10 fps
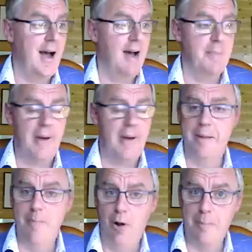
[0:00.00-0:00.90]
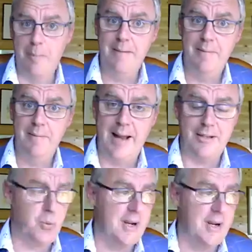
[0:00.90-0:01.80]
Rebecca Mulby
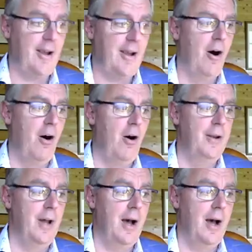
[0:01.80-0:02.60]
next week on